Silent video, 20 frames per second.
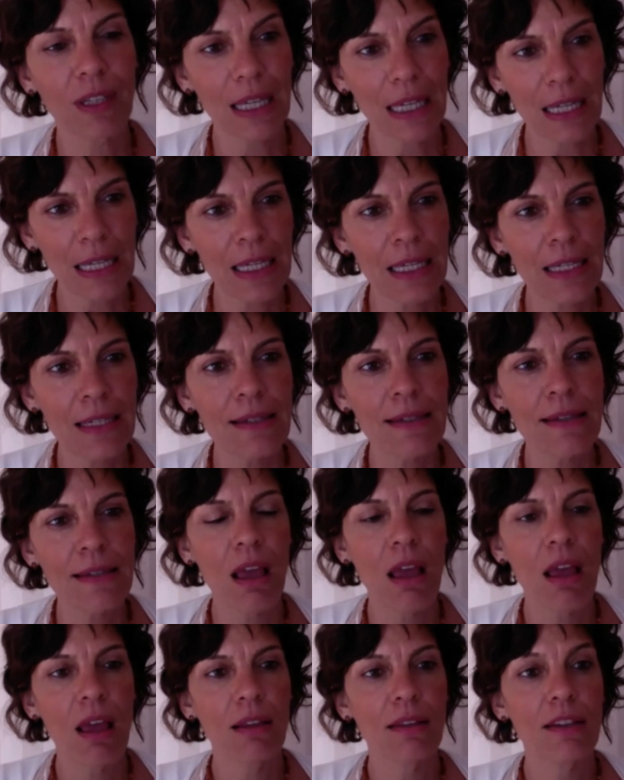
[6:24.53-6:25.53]
is
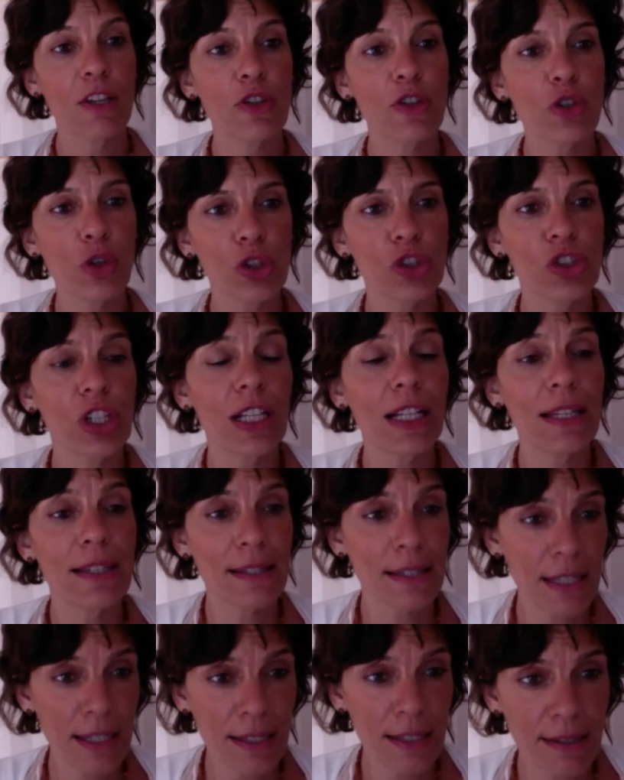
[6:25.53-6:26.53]
the social
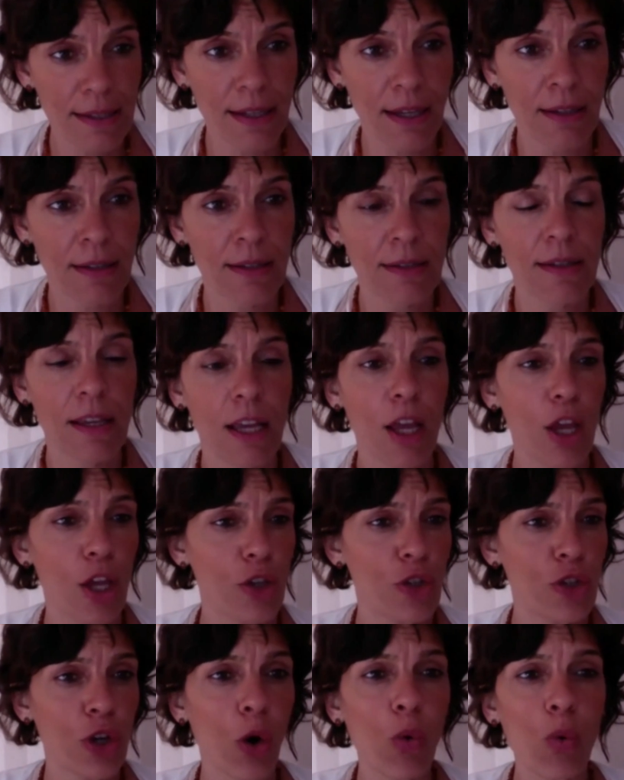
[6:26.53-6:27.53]
assistance.
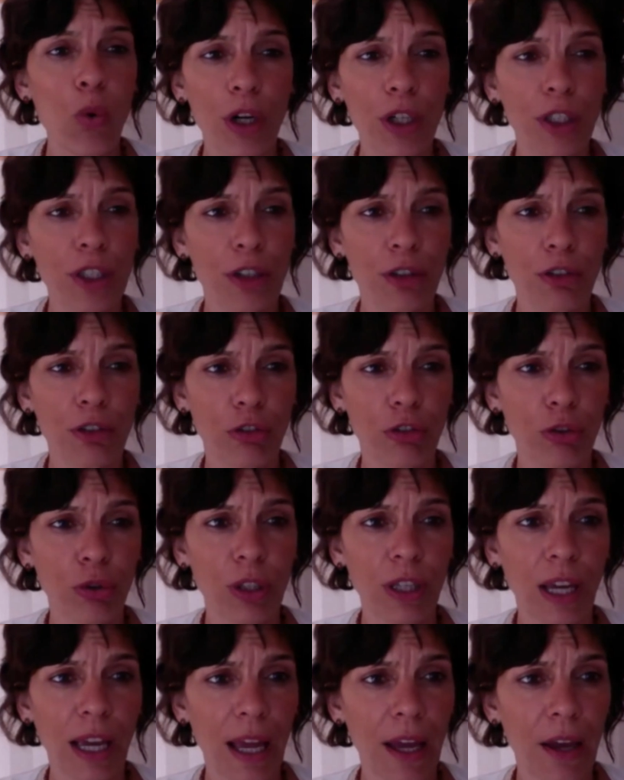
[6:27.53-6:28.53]
So workers should
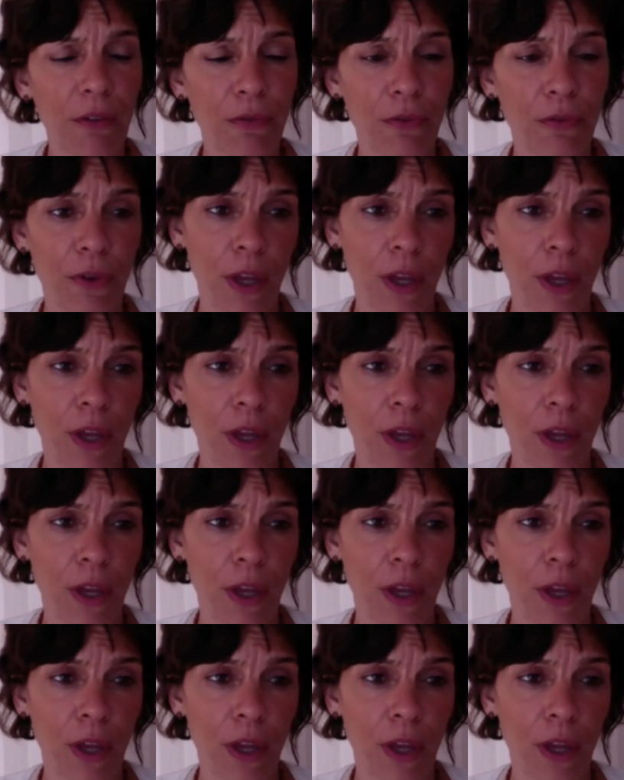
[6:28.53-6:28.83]
have